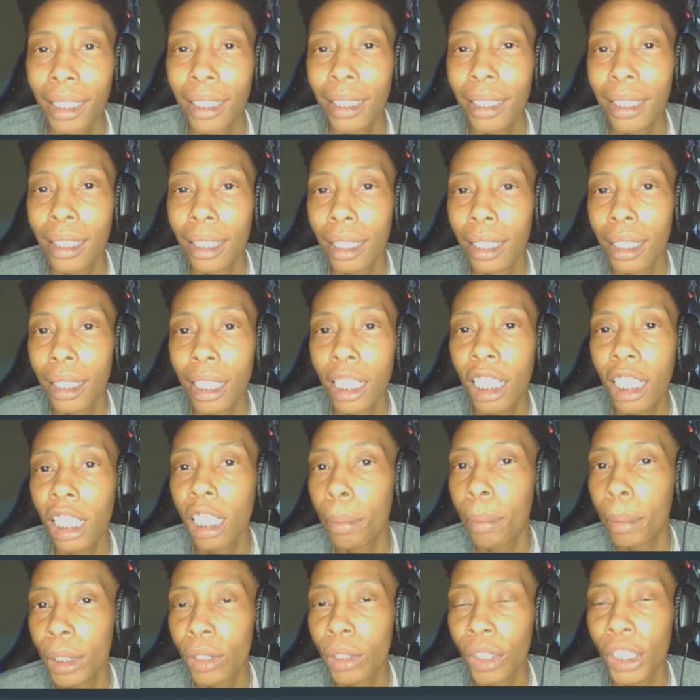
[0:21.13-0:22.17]
the
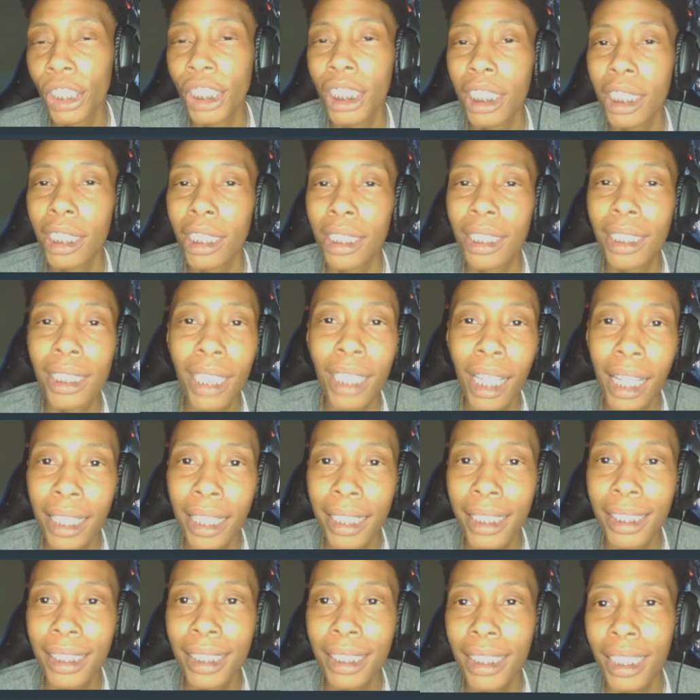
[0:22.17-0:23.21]
Clippers versus the
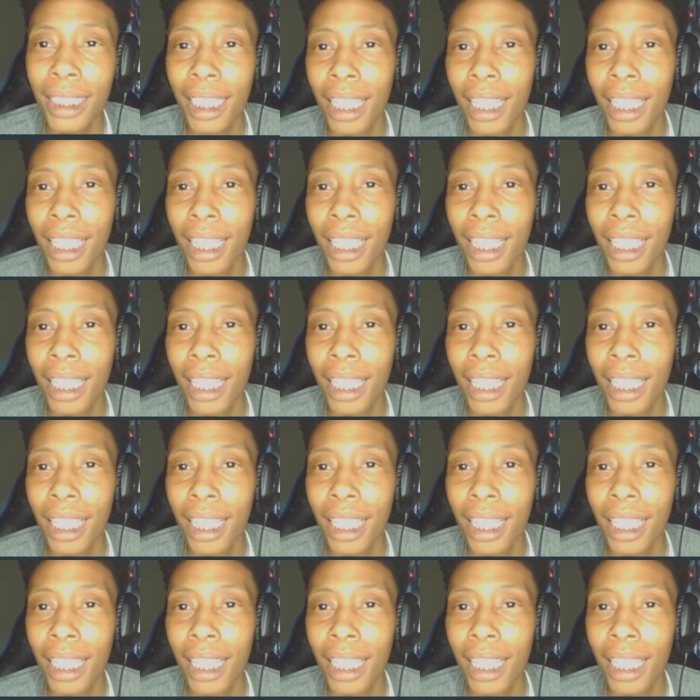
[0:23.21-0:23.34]
Suns